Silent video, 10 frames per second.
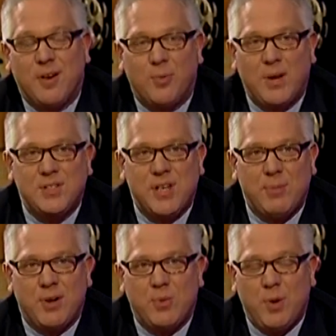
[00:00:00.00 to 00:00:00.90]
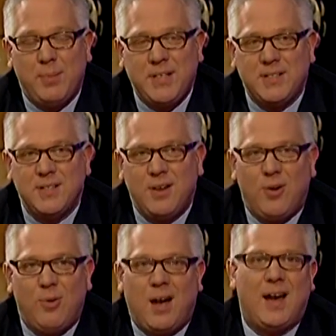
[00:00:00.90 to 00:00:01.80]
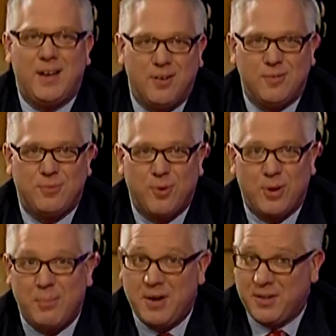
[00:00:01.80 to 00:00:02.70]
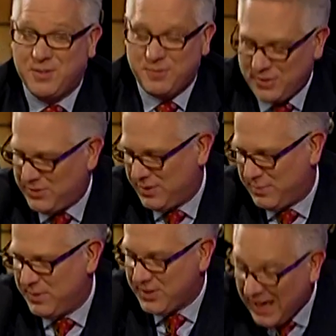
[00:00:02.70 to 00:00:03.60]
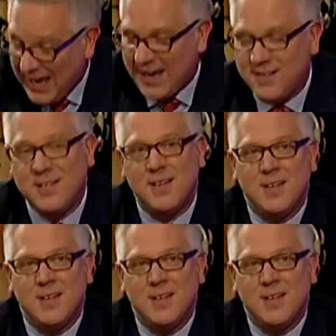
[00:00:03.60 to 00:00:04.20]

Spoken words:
On Wednesday, we're in Wilmington, Ohio for America's first Christmas, and